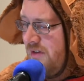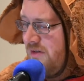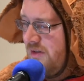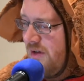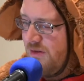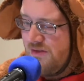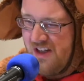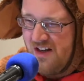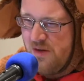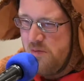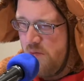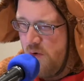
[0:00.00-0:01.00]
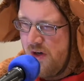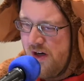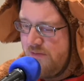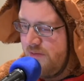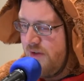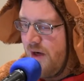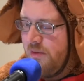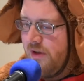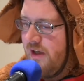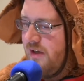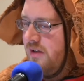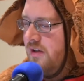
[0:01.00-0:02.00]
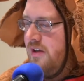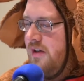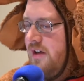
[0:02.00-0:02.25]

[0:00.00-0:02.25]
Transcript: so it's kind of more complicated.